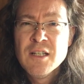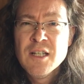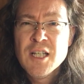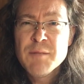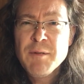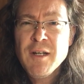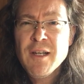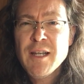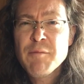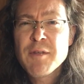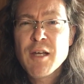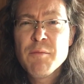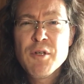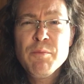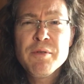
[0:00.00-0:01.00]
It's a bit like that with
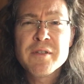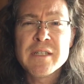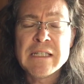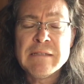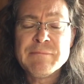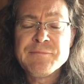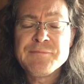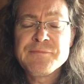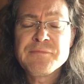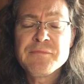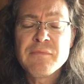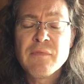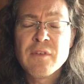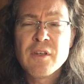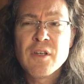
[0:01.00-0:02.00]
homeopathy.
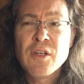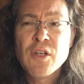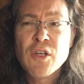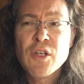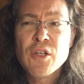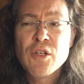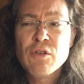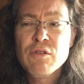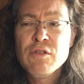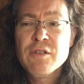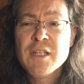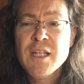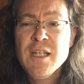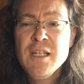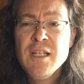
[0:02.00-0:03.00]
You're
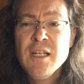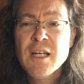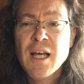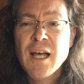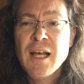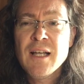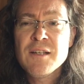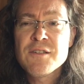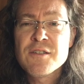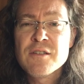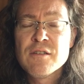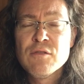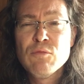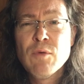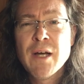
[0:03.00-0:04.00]
looking at
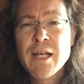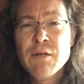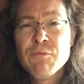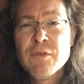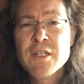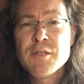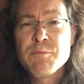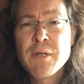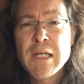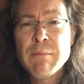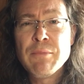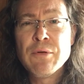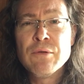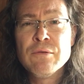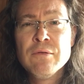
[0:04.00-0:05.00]
the way in which
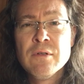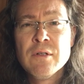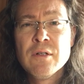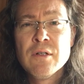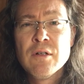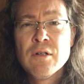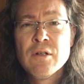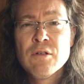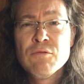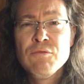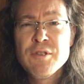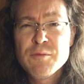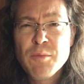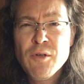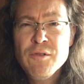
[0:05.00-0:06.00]
people
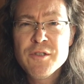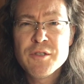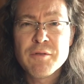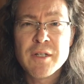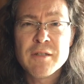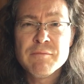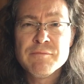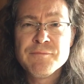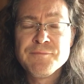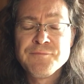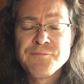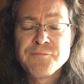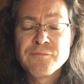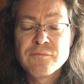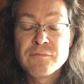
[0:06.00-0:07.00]
respond to it.
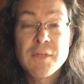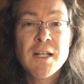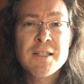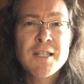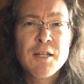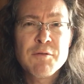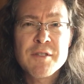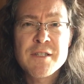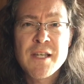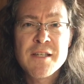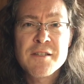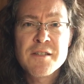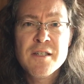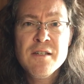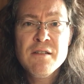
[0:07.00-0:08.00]
That's how it's
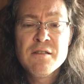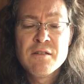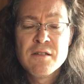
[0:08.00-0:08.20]
tested.